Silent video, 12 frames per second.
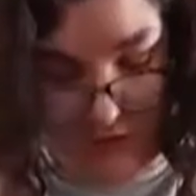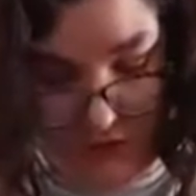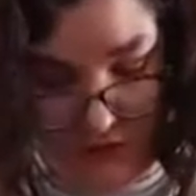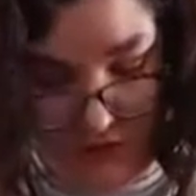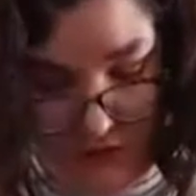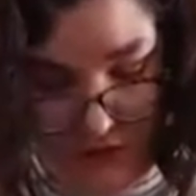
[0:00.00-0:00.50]

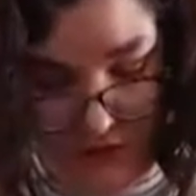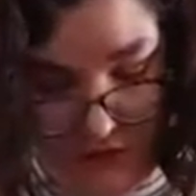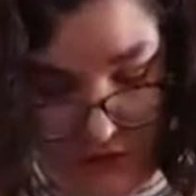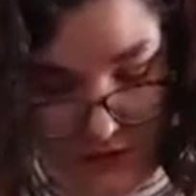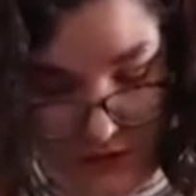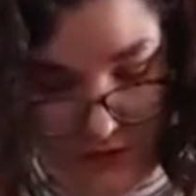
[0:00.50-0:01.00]
you
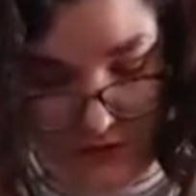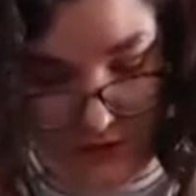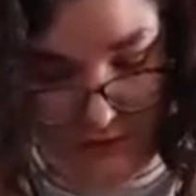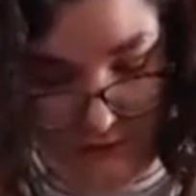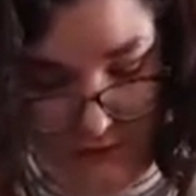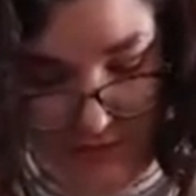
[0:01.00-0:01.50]
could
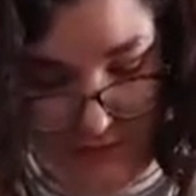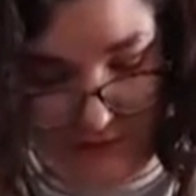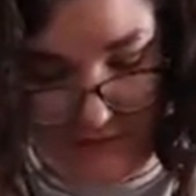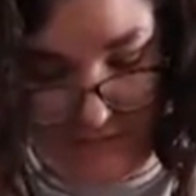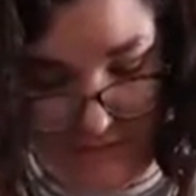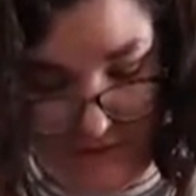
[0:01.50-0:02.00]
paint the
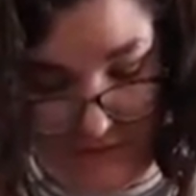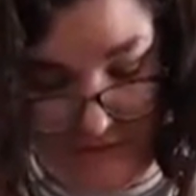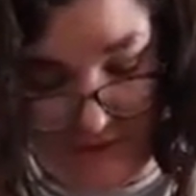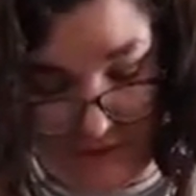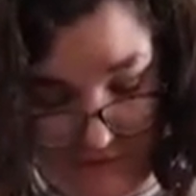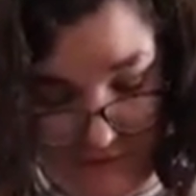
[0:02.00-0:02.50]
different leaves
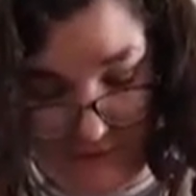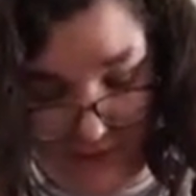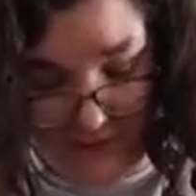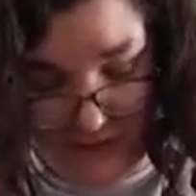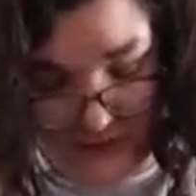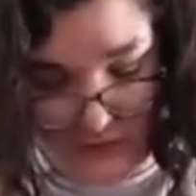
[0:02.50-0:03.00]
that you
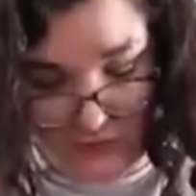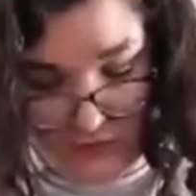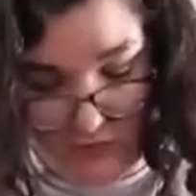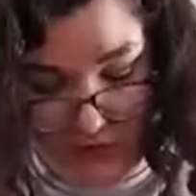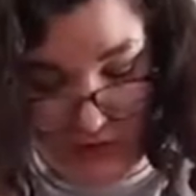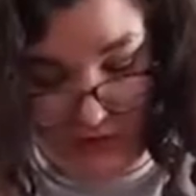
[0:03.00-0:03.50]
find,
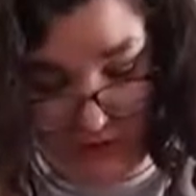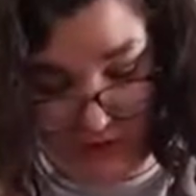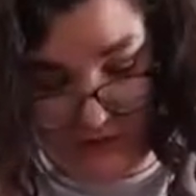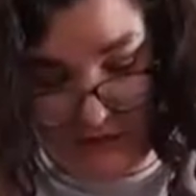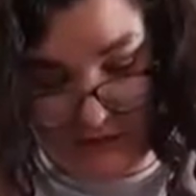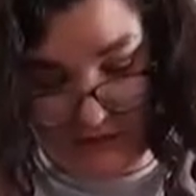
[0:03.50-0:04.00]
or you can
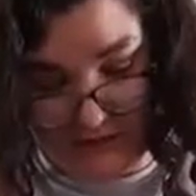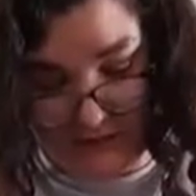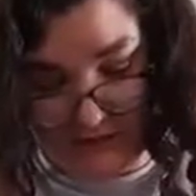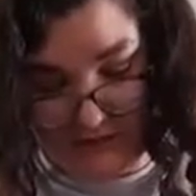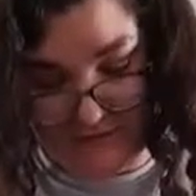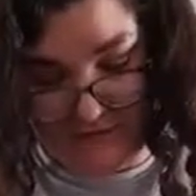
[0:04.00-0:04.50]
take the
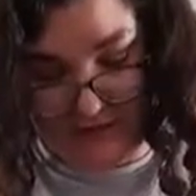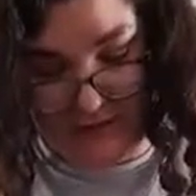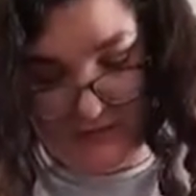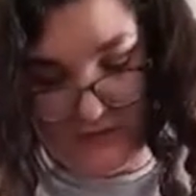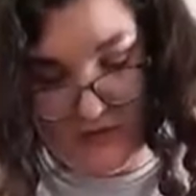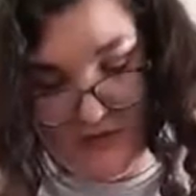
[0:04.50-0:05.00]
leaves
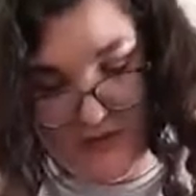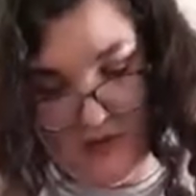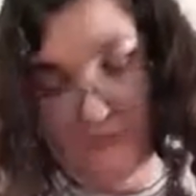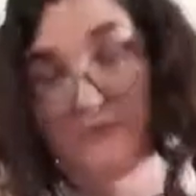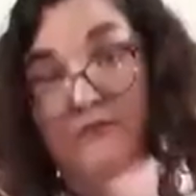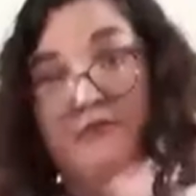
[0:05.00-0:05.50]
and
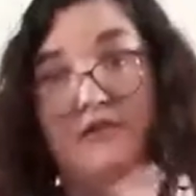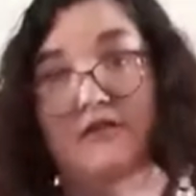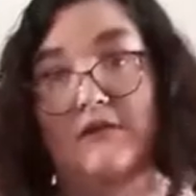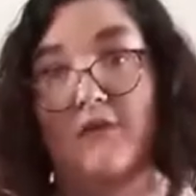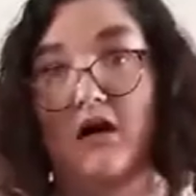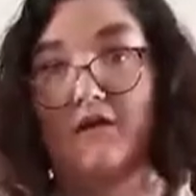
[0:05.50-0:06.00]
put
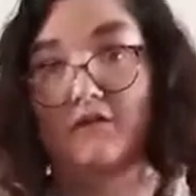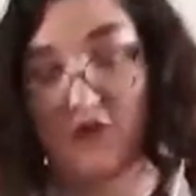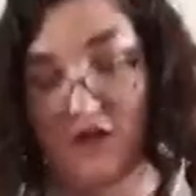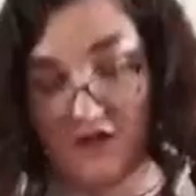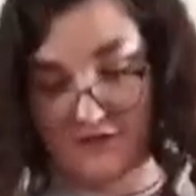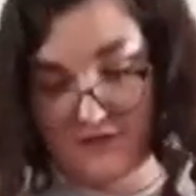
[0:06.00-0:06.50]
them on the
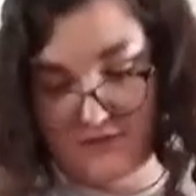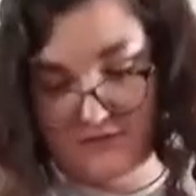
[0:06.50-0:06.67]
rocks.